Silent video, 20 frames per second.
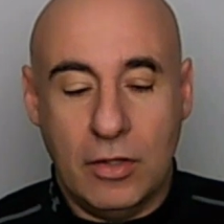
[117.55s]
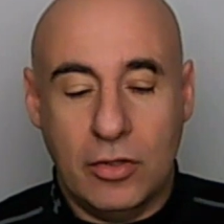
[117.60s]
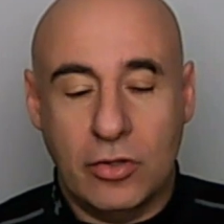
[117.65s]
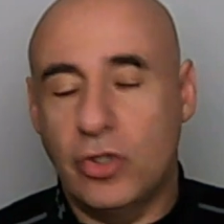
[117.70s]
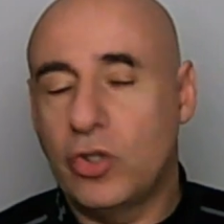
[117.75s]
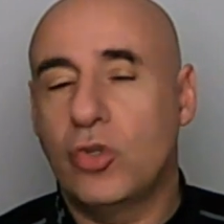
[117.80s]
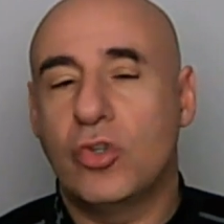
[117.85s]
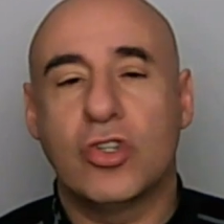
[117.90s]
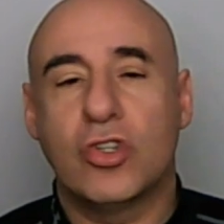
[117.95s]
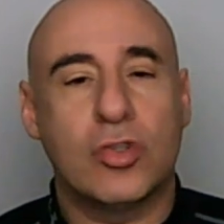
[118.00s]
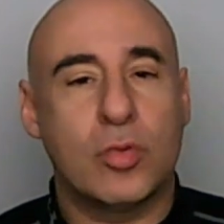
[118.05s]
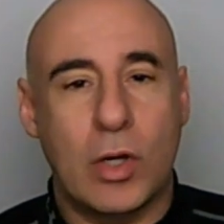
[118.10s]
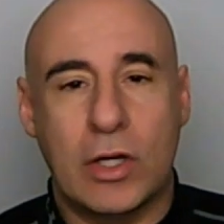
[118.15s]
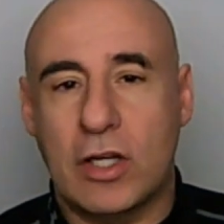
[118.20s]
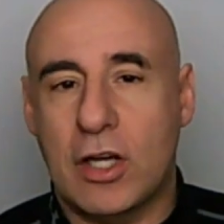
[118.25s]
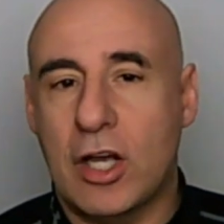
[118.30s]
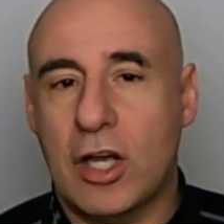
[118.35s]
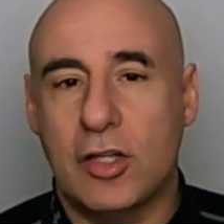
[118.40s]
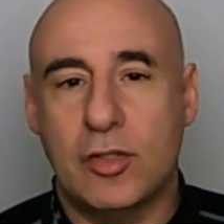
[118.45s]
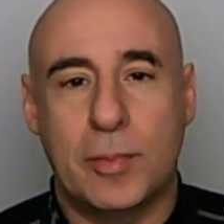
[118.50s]
Do you just want
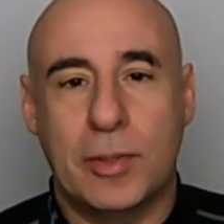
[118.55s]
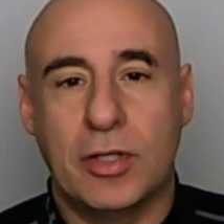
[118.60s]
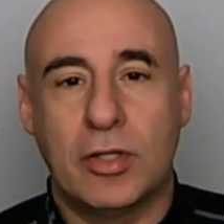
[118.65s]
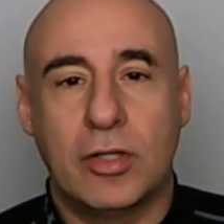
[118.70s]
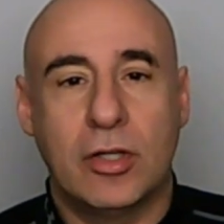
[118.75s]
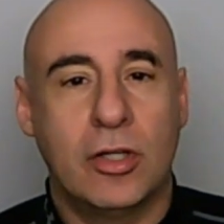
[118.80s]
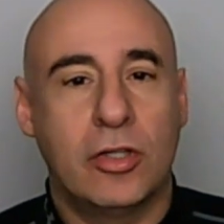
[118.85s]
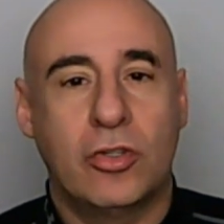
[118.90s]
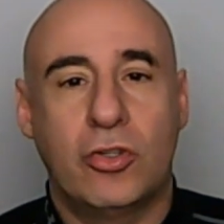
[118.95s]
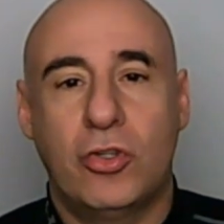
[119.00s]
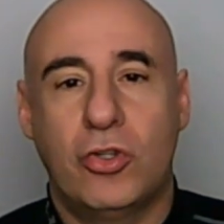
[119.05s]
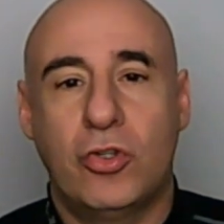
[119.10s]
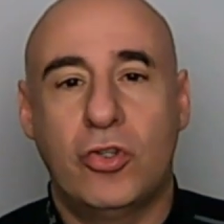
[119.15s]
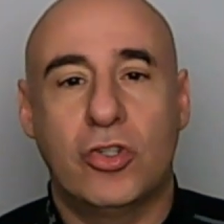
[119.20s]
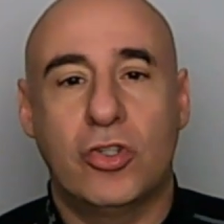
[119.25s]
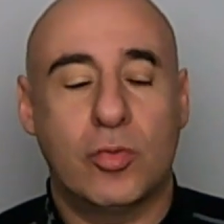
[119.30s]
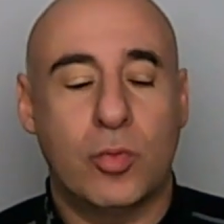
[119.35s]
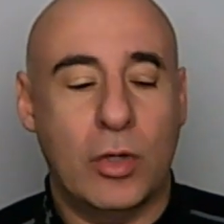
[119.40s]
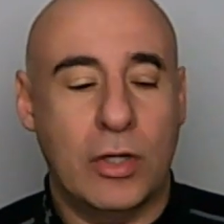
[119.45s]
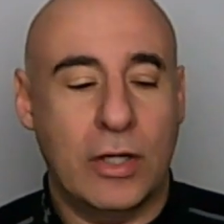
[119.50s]
a husband? Do you
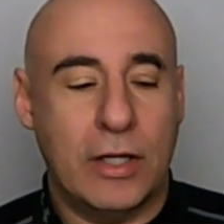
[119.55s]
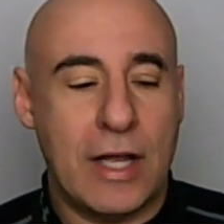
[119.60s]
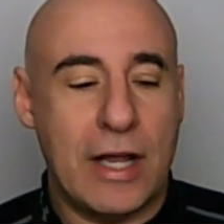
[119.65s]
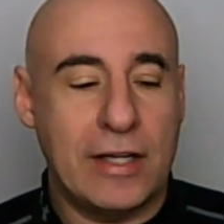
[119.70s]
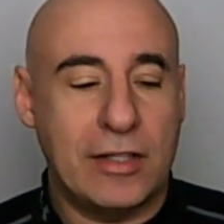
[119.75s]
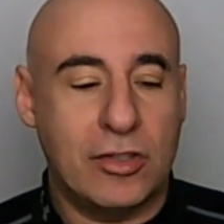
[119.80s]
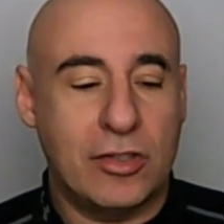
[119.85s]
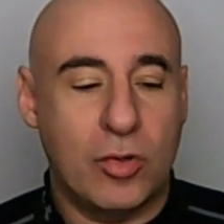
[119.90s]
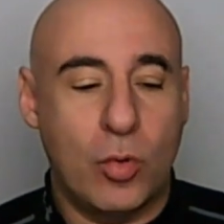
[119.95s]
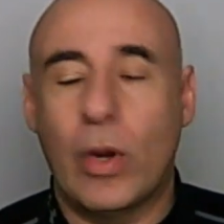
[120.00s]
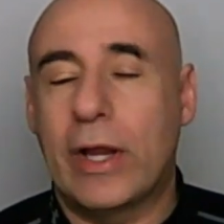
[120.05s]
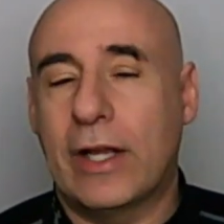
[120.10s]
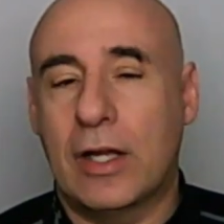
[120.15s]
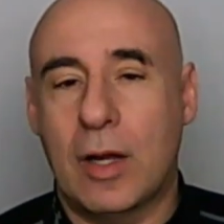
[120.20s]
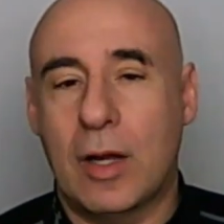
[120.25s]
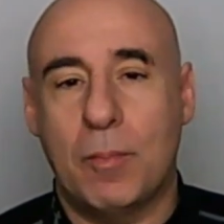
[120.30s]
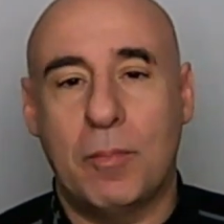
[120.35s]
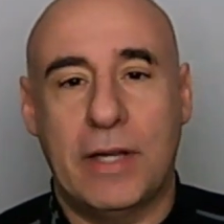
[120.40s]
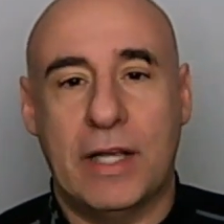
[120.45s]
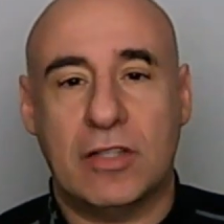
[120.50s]
just want a guy to wake
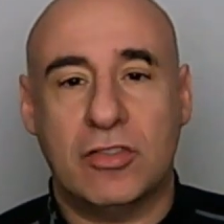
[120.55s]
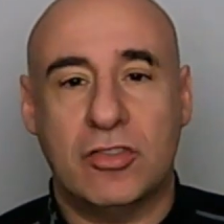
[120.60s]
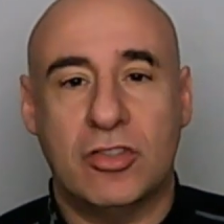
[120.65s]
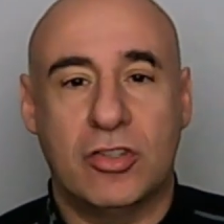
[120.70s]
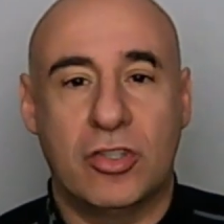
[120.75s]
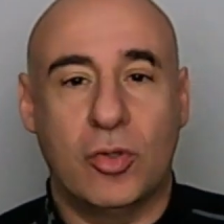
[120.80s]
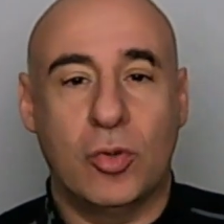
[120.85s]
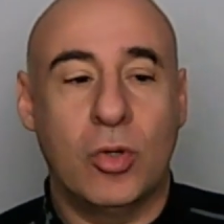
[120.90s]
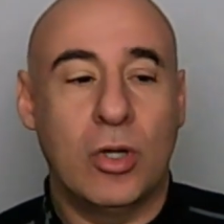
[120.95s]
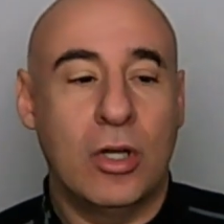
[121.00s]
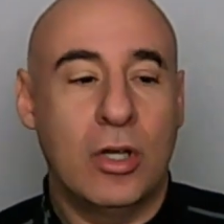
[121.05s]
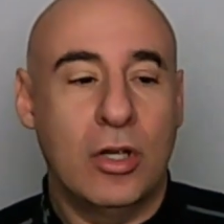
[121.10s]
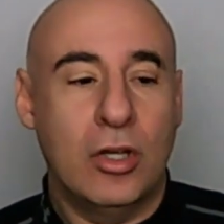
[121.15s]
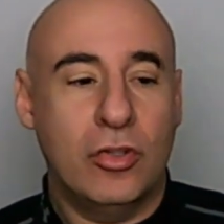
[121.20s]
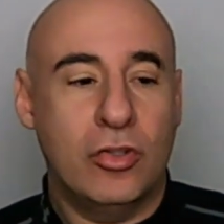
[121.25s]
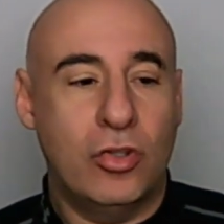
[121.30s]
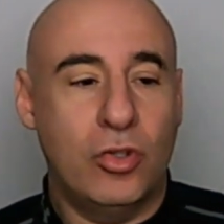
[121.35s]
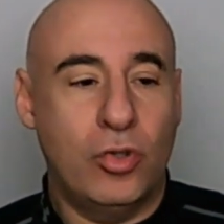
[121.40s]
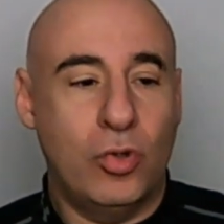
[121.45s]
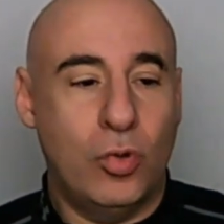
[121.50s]
up next to
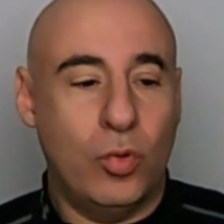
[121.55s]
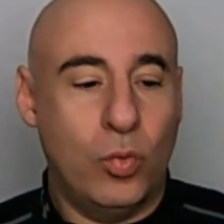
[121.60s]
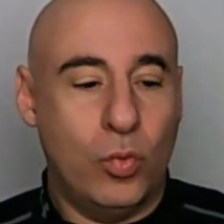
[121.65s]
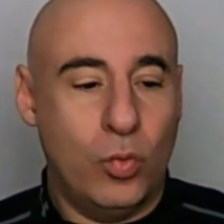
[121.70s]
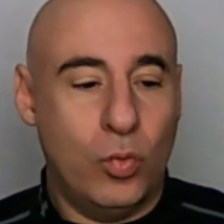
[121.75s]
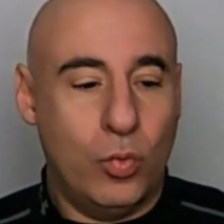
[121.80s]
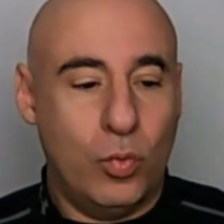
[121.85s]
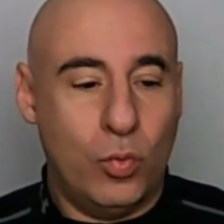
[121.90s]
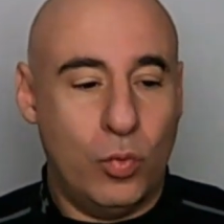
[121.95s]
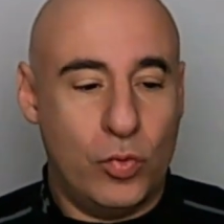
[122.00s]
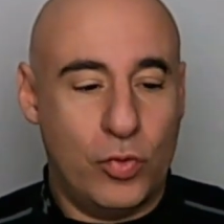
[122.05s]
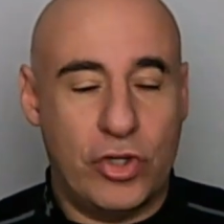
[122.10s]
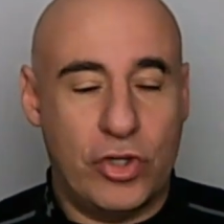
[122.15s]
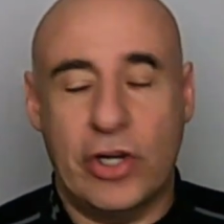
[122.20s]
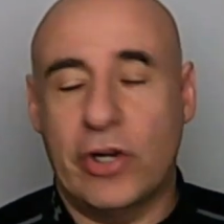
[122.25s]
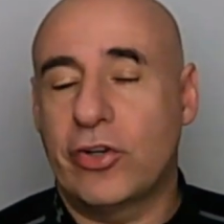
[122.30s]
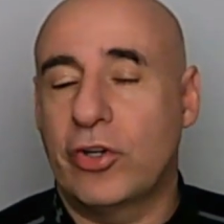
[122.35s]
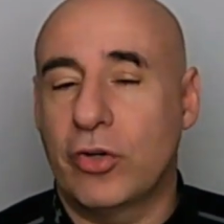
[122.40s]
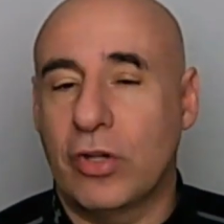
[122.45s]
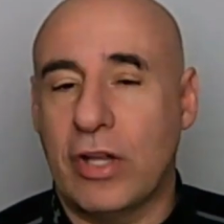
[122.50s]
share your